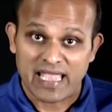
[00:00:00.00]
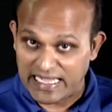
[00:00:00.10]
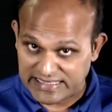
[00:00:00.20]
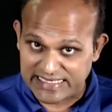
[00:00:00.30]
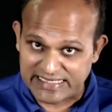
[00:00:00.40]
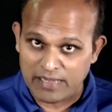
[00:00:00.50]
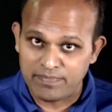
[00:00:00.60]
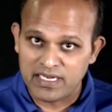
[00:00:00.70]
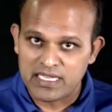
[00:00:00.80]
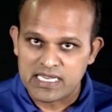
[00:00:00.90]
As an
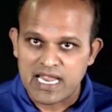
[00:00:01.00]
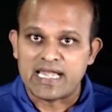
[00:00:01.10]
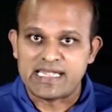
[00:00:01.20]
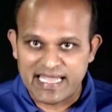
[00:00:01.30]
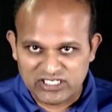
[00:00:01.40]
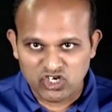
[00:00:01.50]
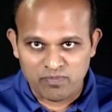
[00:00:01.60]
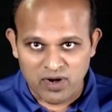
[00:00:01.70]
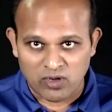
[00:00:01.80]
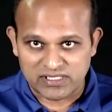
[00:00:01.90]
example, desktop
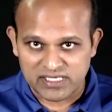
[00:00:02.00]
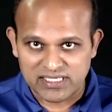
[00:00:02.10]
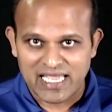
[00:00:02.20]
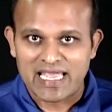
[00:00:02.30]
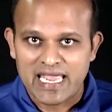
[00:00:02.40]
browsers